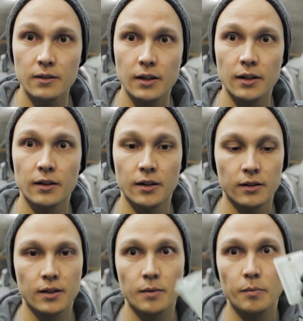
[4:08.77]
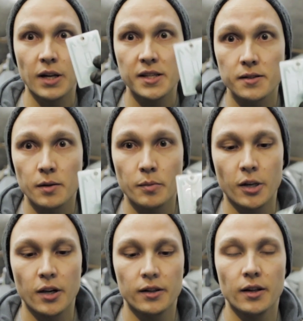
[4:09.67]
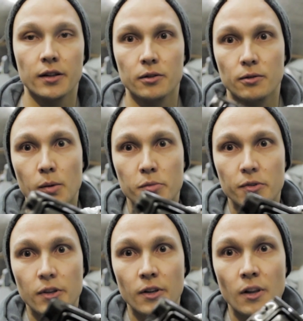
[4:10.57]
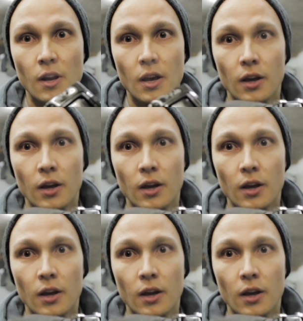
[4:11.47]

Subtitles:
and then the plastic part and the rubber here.